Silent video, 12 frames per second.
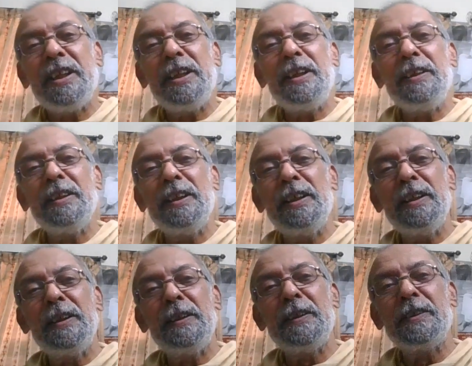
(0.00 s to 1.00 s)
day
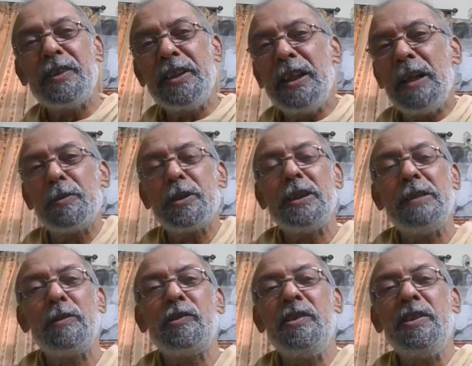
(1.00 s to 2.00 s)
uh, Sri Ramakrishna
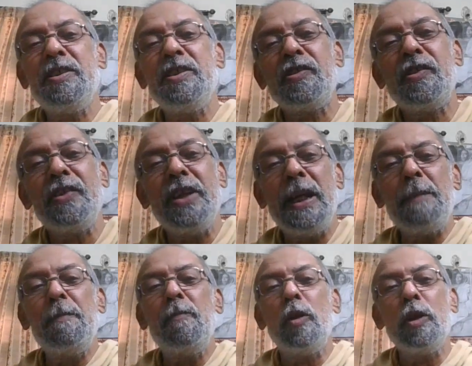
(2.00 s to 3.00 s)
was teaching Sri
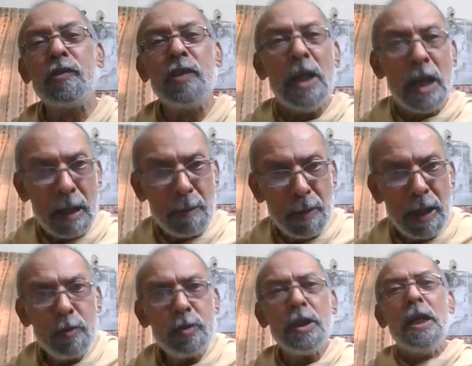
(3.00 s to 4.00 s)
M was
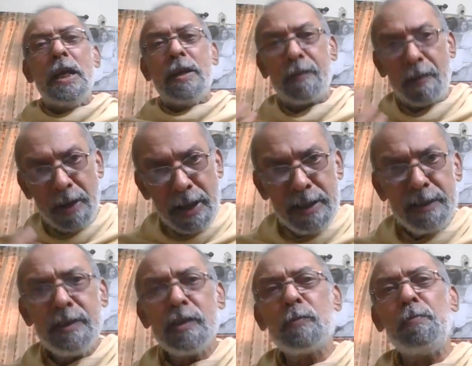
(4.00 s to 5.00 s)
about
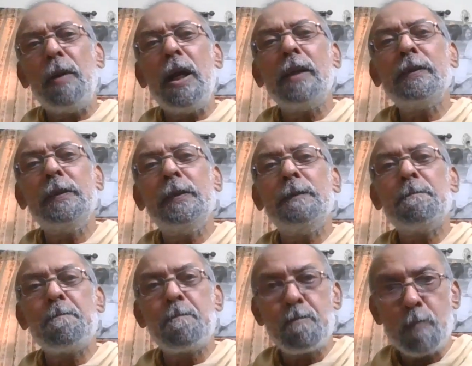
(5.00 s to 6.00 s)
trading this path
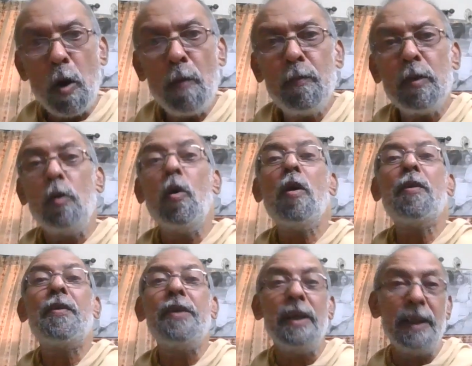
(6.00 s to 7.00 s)
of
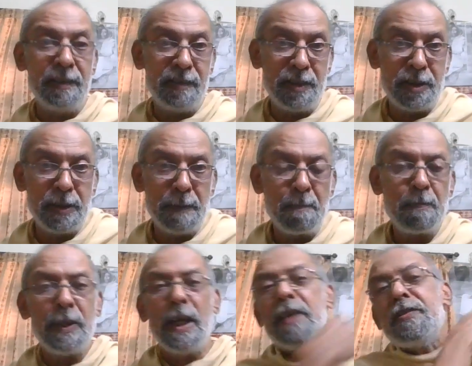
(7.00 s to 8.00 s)
God realization.
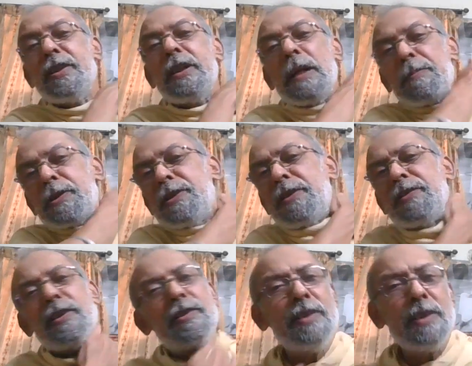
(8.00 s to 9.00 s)
And Sri Ramakrishna
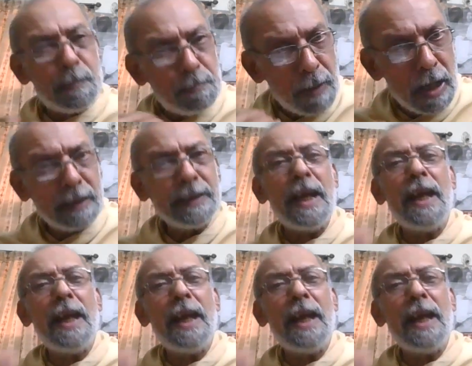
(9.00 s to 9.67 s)
says this path